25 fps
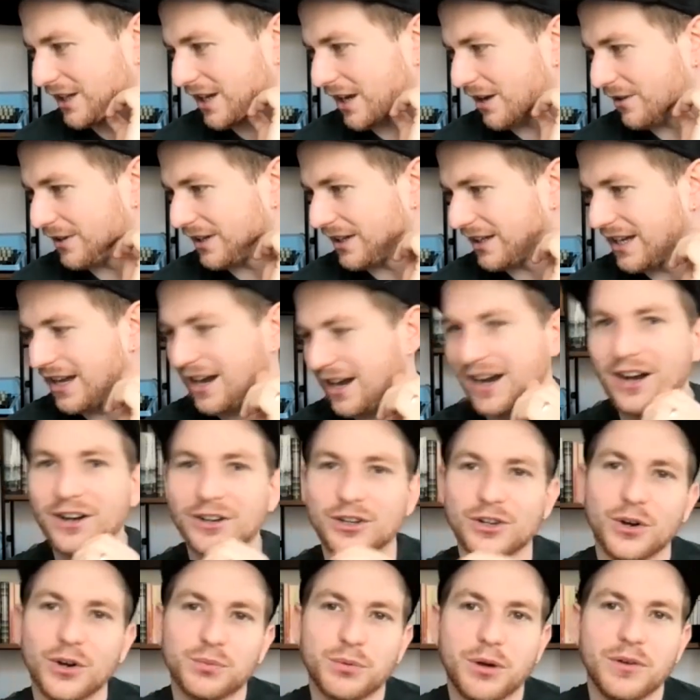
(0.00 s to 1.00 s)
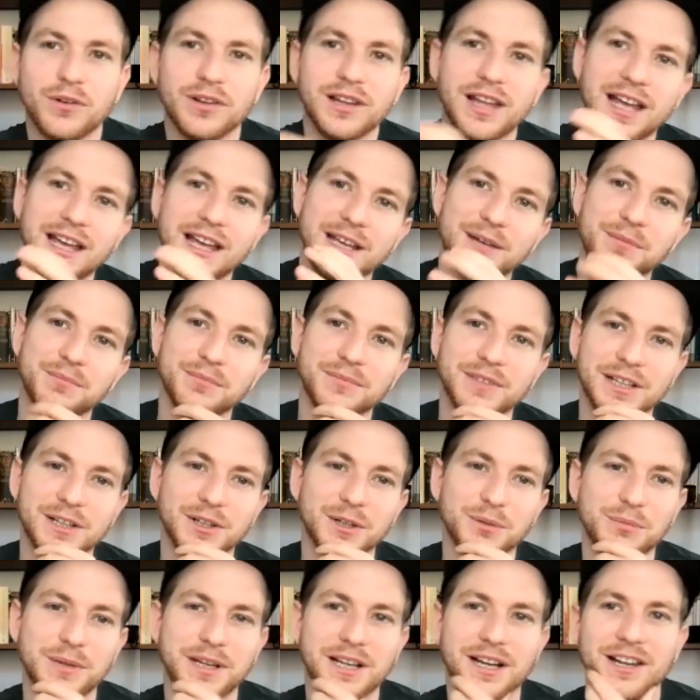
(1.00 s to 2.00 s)
going, "Oh, God won't let him
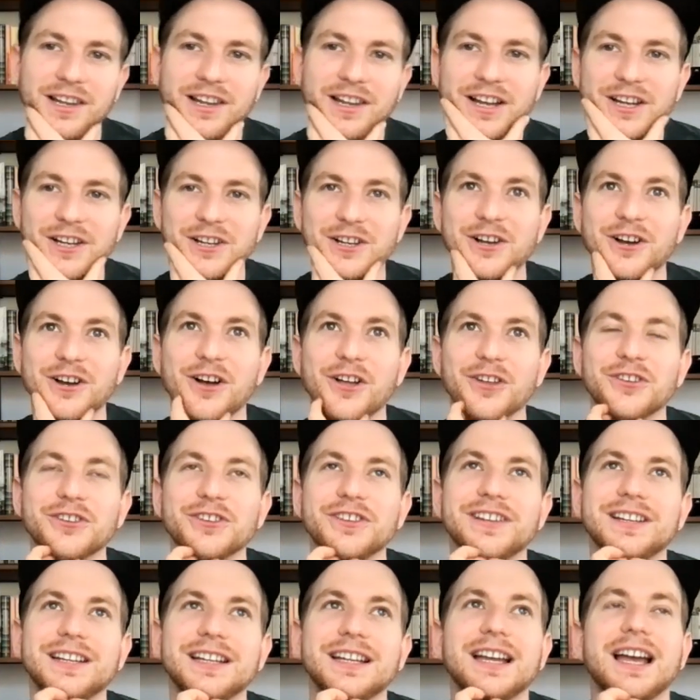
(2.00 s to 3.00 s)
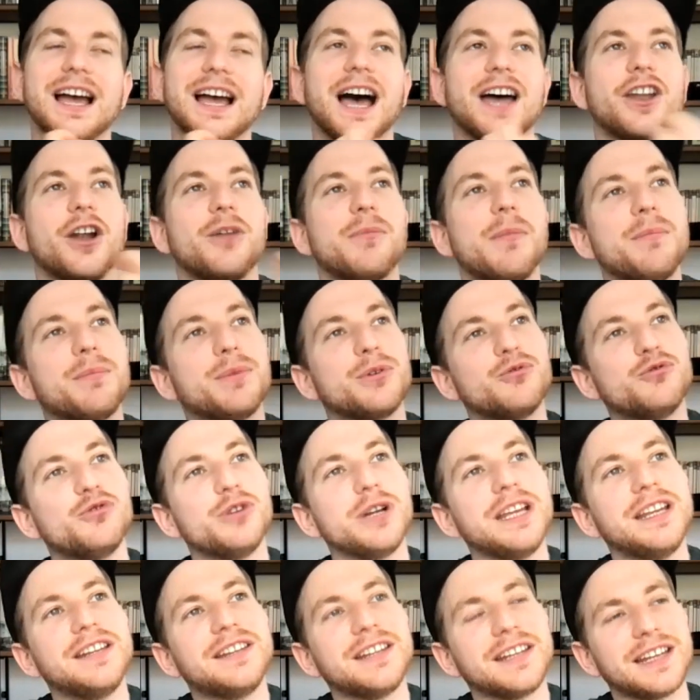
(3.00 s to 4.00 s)
kill me. I like God." And I remember
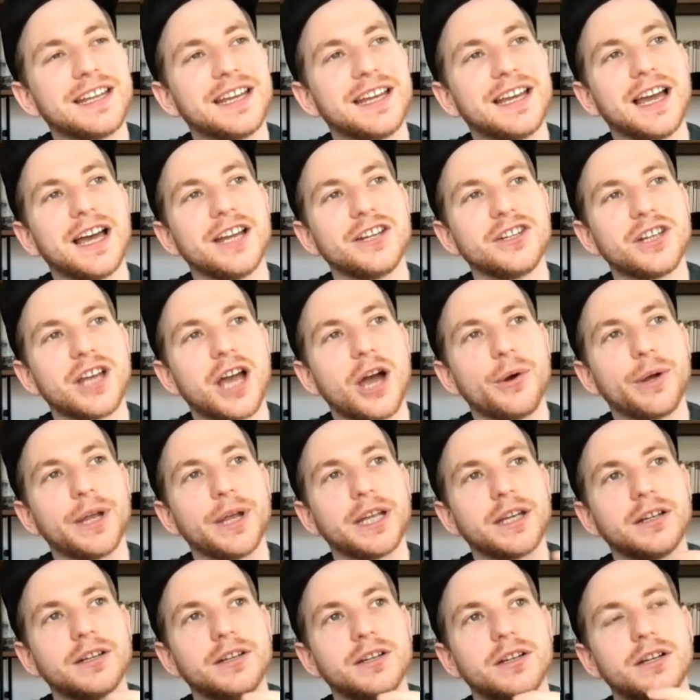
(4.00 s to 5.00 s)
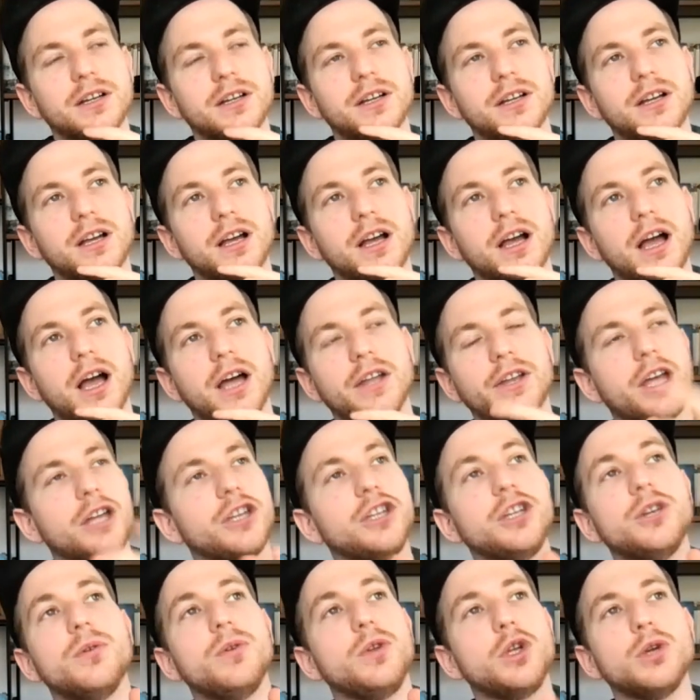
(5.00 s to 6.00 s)
reading it and going and, and
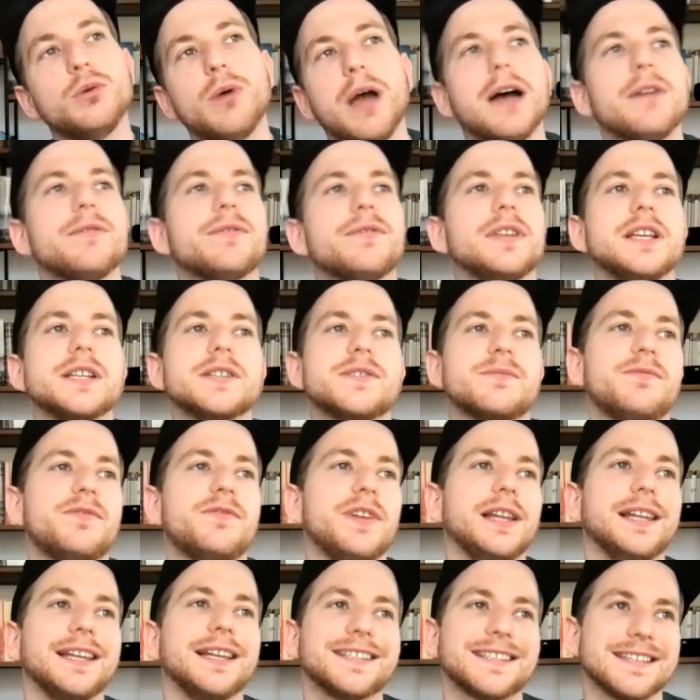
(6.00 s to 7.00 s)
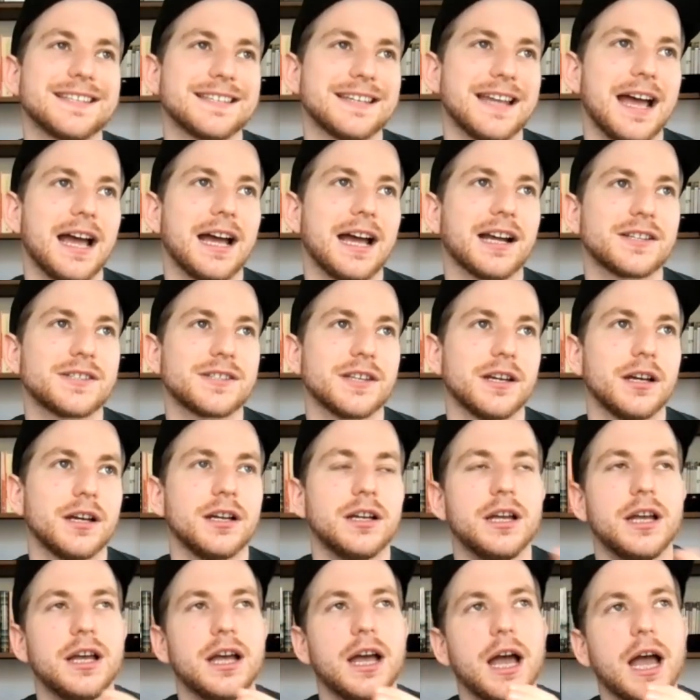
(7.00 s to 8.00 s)
you you have these feelings as an actor
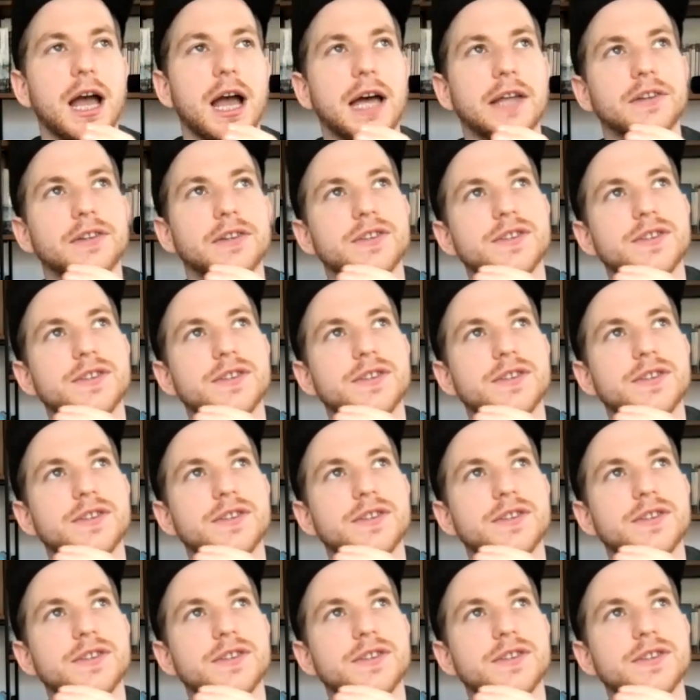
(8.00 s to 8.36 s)
and